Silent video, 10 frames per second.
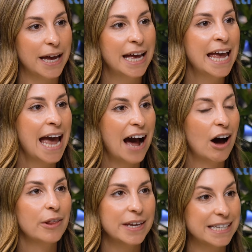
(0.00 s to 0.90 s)
But
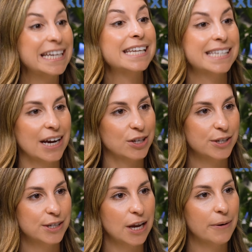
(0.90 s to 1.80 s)
are these list
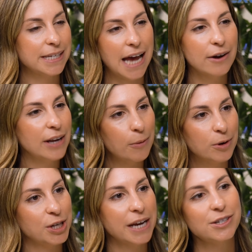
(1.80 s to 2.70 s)
sanctions slowing down now?
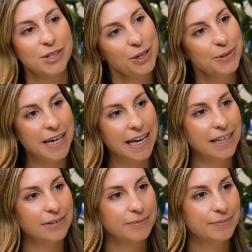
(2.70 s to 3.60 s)
What changes are you seeing?